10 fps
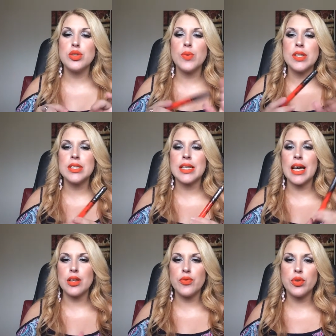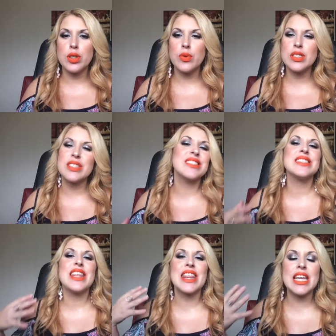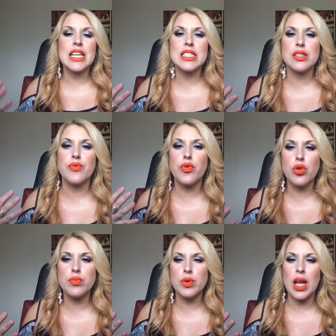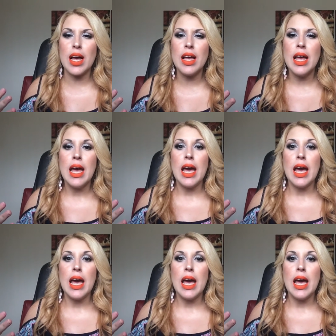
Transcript: This one's the Kat Von D ones. It's the thinnest formula,